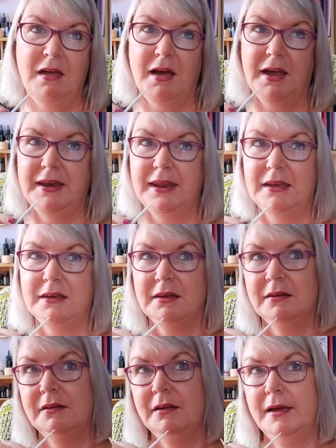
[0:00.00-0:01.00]
I knit
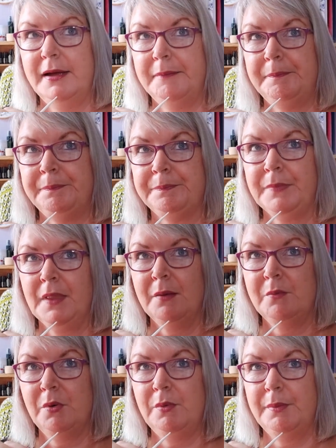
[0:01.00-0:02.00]
um,
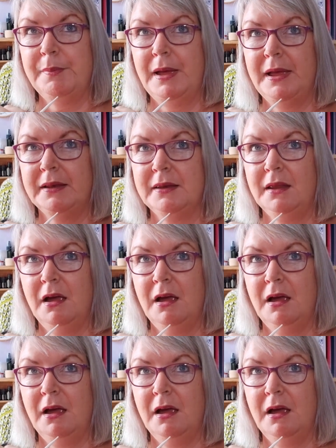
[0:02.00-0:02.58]
probably about